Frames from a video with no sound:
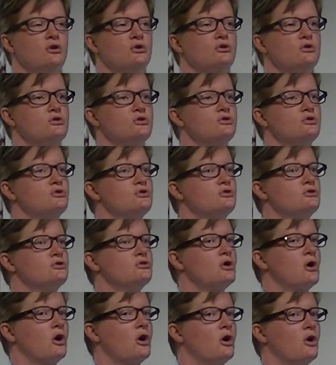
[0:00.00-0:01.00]

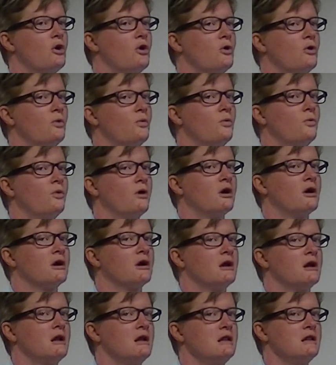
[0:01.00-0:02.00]
So we're
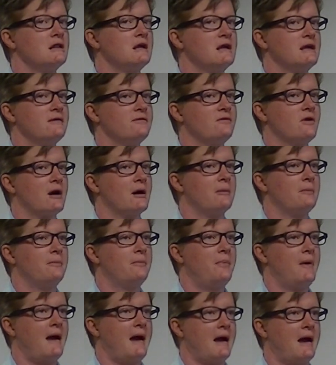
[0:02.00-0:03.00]
gonna leave our
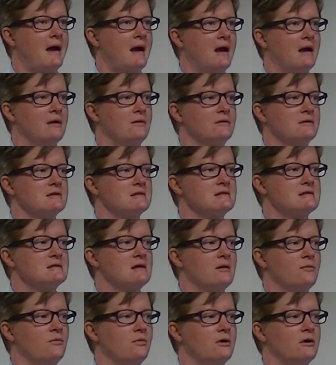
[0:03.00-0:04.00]
bag with
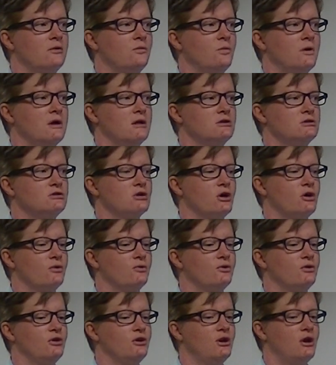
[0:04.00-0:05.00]
someone we
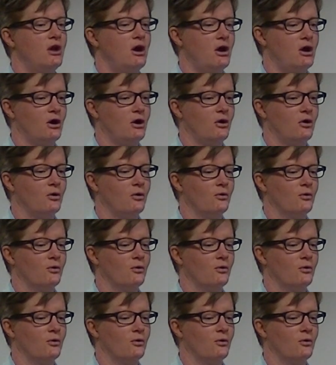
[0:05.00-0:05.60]
don't know